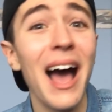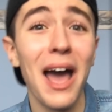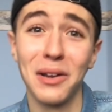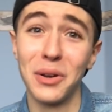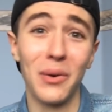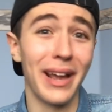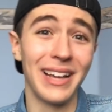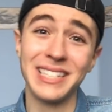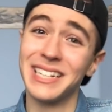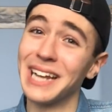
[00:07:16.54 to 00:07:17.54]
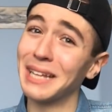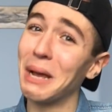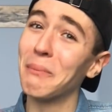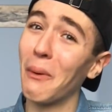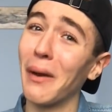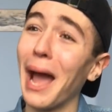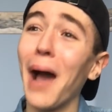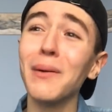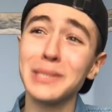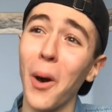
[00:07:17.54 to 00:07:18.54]
I don't know an Andy. And at that point,
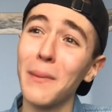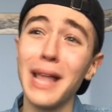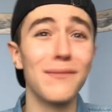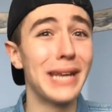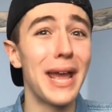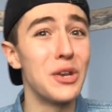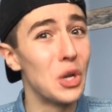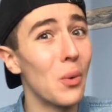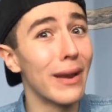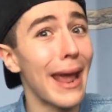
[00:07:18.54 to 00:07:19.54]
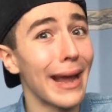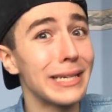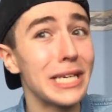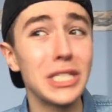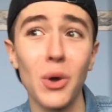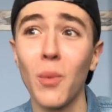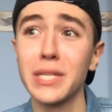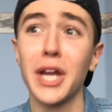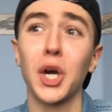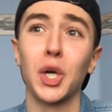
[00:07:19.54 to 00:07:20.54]
I was hoping that Vinette knew an Andy, so it was
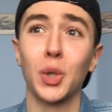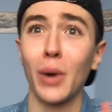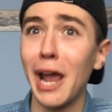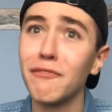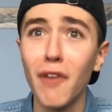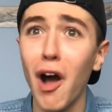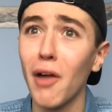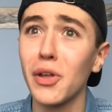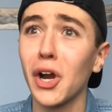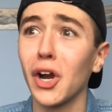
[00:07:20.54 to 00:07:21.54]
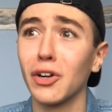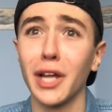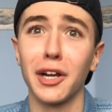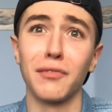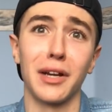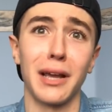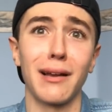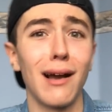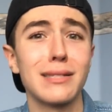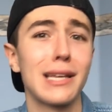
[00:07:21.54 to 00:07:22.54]
like her grandfather or like her fucking
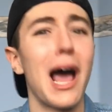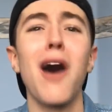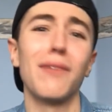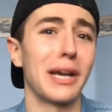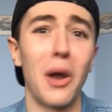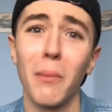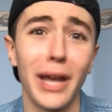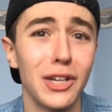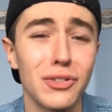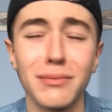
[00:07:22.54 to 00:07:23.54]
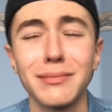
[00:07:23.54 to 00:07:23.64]
cousin. I don't fucking know, bitch.